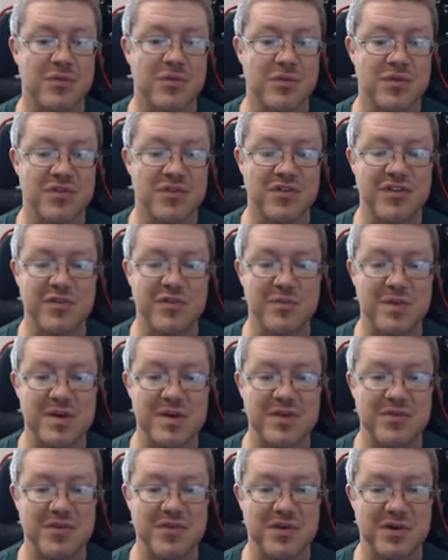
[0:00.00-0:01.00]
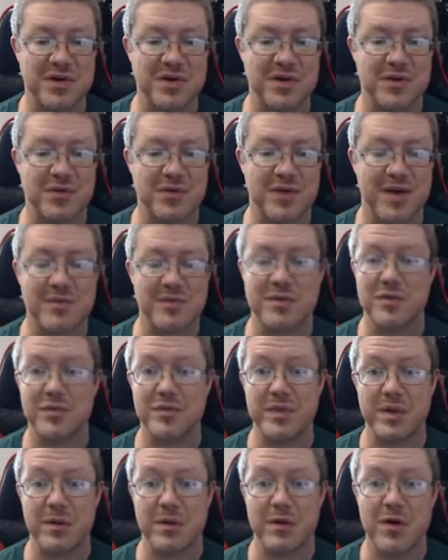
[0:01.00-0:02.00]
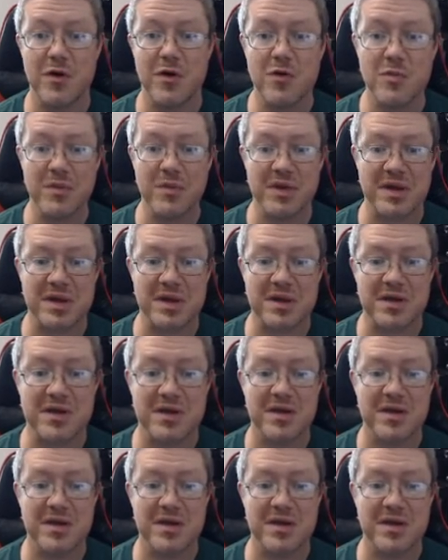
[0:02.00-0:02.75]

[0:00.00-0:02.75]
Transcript: when she speaks of having to flee her homeland,